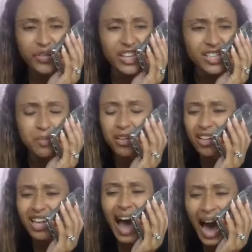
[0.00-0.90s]
Facebook
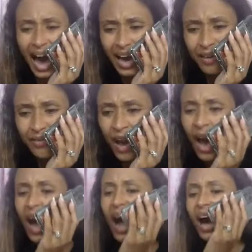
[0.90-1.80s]
Live.
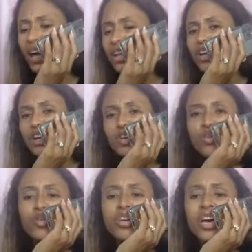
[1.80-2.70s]

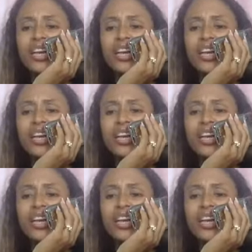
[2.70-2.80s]
Hallelujah.